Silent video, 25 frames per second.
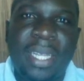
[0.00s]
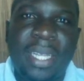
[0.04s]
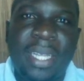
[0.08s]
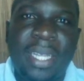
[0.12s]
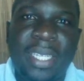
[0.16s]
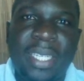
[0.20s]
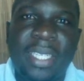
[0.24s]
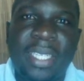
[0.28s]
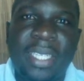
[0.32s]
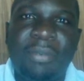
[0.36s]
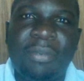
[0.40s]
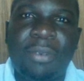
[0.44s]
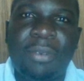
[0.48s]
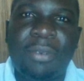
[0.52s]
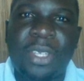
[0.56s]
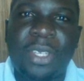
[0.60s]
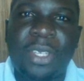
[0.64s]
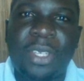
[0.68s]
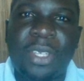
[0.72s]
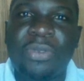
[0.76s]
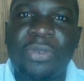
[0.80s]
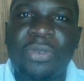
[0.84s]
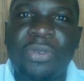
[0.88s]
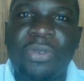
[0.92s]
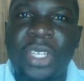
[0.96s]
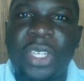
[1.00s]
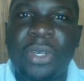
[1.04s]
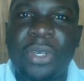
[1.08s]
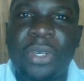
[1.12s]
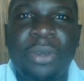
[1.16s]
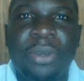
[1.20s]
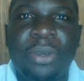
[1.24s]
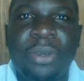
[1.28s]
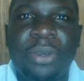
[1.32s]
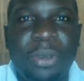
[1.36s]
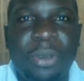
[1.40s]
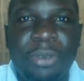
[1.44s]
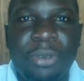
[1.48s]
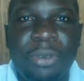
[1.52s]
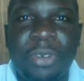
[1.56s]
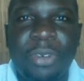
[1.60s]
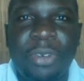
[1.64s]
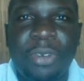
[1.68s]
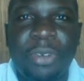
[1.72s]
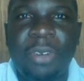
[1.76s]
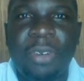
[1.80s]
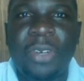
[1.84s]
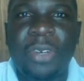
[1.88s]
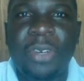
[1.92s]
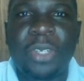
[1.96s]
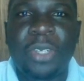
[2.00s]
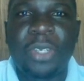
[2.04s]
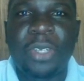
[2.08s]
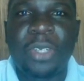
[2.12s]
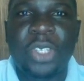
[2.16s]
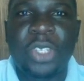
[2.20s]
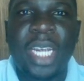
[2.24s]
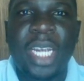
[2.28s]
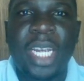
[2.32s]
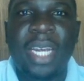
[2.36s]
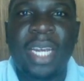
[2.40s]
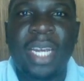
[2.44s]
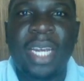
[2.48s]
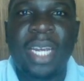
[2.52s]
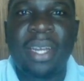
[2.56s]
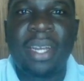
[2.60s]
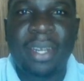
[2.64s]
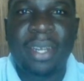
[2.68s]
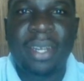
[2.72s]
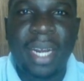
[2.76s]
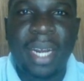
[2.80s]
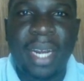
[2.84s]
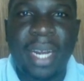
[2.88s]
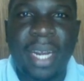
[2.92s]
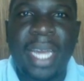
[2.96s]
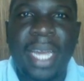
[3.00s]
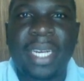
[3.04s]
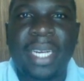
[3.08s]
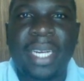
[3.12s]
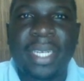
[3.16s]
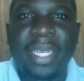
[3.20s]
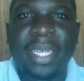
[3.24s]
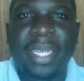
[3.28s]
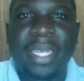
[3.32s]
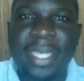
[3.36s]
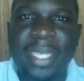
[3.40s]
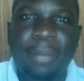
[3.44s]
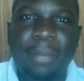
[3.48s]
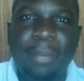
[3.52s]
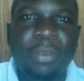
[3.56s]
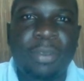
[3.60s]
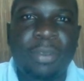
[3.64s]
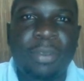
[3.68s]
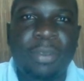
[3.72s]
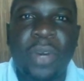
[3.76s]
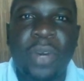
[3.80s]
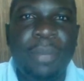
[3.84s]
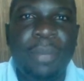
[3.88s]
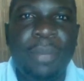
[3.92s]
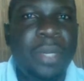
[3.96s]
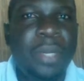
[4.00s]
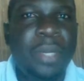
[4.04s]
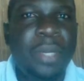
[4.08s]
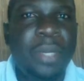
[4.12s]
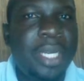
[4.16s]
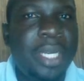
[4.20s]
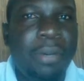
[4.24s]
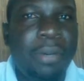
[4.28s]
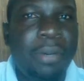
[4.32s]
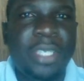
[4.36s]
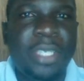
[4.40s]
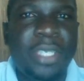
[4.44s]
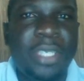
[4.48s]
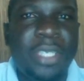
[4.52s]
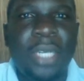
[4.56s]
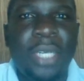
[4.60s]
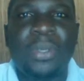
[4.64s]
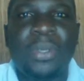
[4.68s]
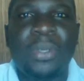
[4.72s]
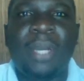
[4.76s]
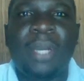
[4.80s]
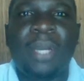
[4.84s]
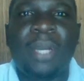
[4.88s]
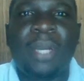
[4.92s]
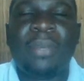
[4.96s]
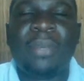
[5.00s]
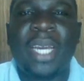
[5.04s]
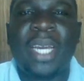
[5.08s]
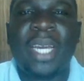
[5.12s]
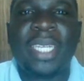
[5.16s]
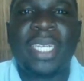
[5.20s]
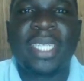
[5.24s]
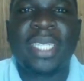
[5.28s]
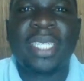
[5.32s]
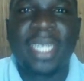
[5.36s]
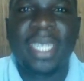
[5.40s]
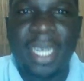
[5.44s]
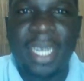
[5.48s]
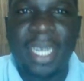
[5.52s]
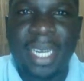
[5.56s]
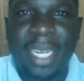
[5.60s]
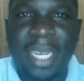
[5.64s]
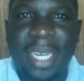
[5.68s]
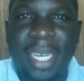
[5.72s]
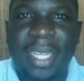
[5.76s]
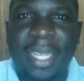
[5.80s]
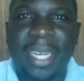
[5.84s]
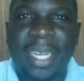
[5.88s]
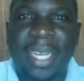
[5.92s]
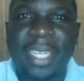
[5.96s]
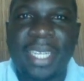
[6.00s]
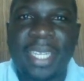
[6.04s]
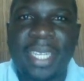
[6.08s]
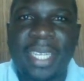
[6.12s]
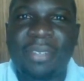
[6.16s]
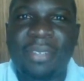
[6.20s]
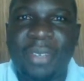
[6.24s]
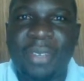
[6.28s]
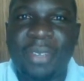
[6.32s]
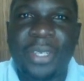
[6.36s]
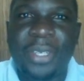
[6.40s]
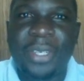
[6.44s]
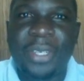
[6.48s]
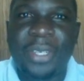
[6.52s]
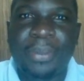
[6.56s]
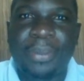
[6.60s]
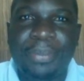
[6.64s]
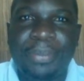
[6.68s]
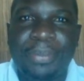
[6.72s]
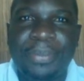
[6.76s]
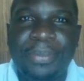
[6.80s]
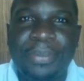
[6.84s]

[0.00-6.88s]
That is it for this video. Feel free to share, like, and subscribe. We shall do something else in the next video.